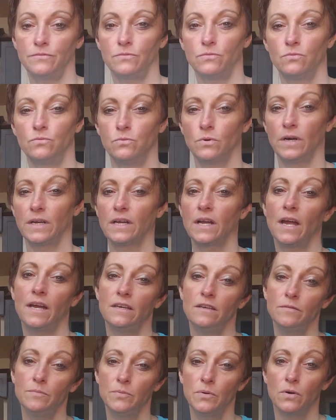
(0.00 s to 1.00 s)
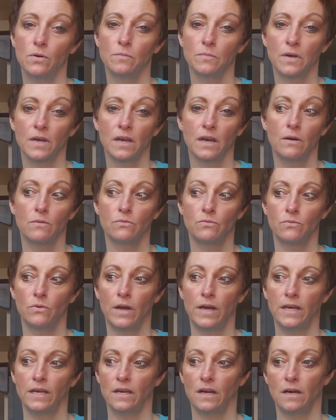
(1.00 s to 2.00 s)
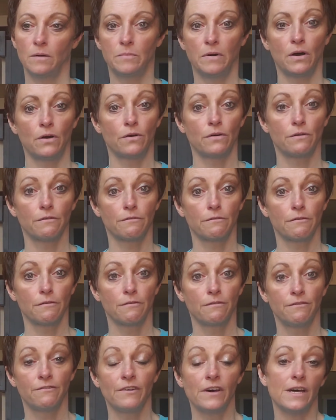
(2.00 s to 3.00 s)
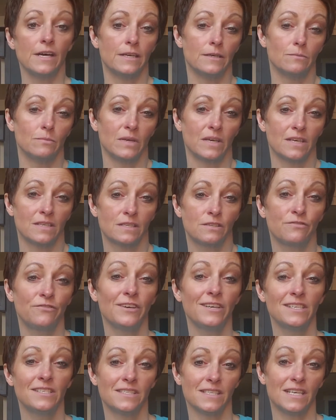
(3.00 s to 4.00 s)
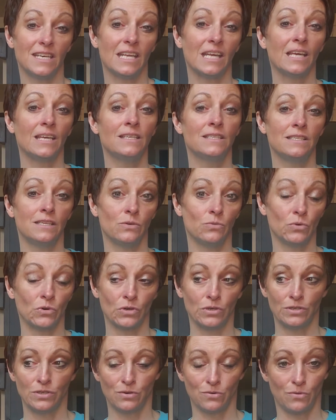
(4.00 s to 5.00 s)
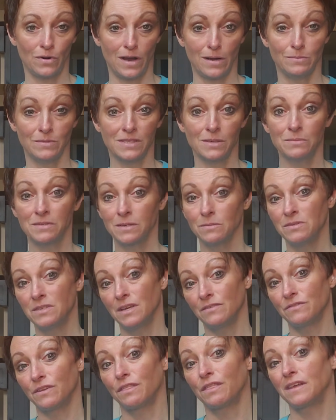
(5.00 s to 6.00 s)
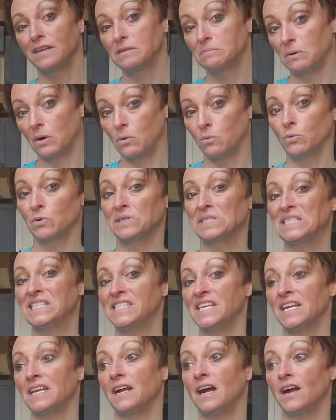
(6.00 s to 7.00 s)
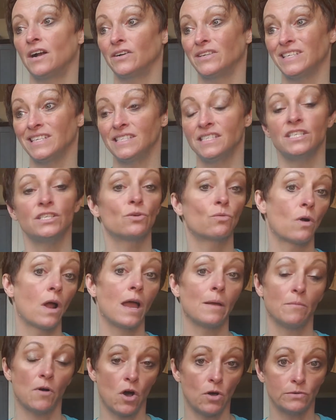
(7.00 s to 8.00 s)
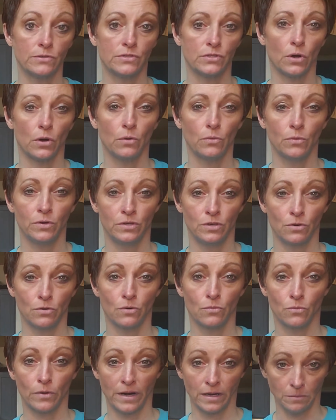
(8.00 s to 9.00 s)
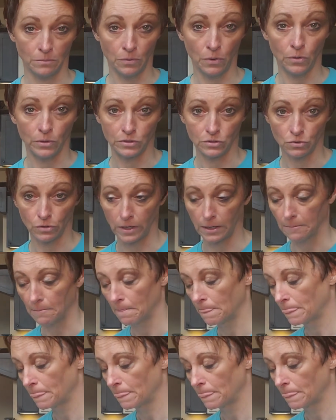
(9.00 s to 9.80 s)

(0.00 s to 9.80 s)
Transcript: what kind of poem could I write about fun? Because fun is an easy word to rhyme. Sometimes you have to think about words that are easy to rhyme also when you're writing poetry.